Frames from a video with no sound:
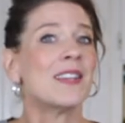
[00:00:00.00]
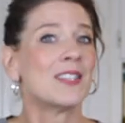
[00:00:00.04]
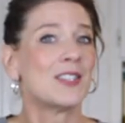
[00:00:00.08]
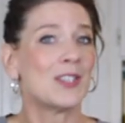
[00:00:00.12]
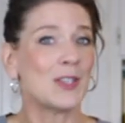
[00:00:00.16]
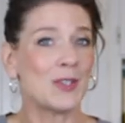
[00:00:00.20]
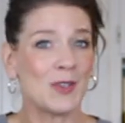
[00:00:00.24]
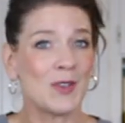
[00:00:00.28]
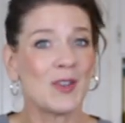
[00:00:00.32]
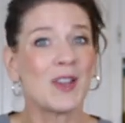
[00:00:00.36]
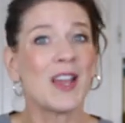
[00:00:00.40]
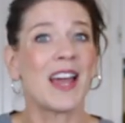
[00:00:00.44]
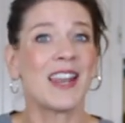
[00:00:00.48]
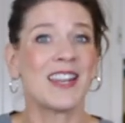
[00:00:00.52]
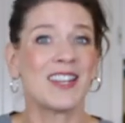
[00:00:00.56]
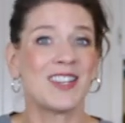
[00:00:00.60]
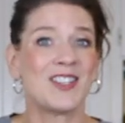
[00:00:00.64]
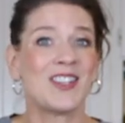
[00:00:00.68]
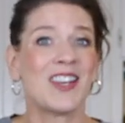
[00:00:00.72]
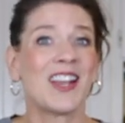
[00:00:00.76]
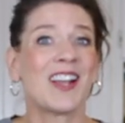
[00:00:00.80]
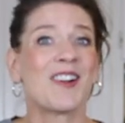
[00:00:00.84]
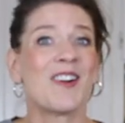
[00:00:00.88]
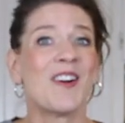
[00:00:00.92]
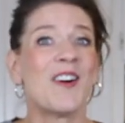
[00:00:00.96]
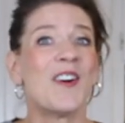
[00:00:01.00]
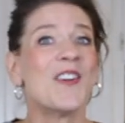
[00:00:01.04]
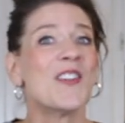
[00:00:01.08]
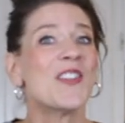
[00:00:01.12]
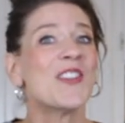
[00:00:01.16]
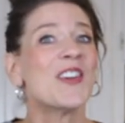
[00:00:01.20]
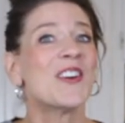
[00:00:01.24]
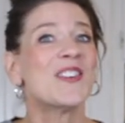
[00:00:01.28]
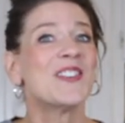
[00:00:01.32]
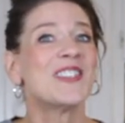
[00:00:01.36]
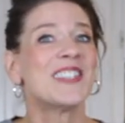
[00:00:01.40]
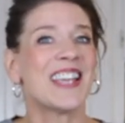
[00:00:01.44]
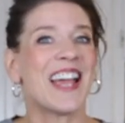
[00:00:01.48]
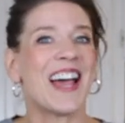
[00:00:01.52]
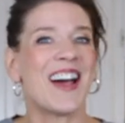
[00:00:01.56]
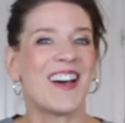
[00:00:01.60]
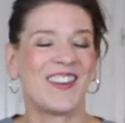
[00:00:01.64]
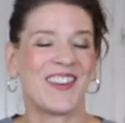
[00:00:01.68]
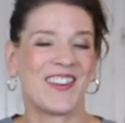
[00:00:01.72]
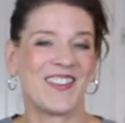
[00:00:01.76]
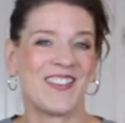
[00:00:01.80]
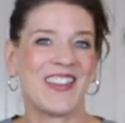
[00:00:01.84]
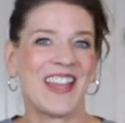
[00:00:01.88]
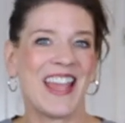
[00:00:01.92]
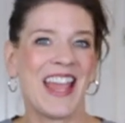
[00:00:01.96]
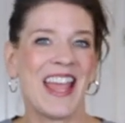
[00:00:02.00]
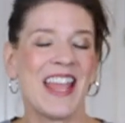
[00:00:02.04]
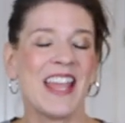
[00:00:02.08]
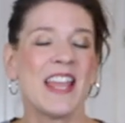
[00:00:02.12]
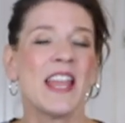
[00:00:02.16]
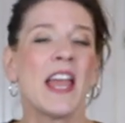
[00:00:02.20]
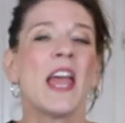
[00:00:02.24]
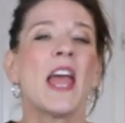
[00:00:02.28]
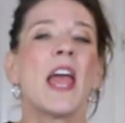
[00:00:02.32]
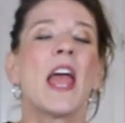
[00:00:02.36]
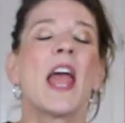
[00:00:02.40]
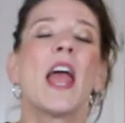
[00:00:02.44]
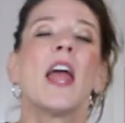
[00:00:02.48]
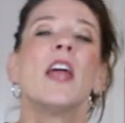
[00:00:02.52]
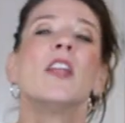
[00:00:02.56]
So you got to check all those out, okay?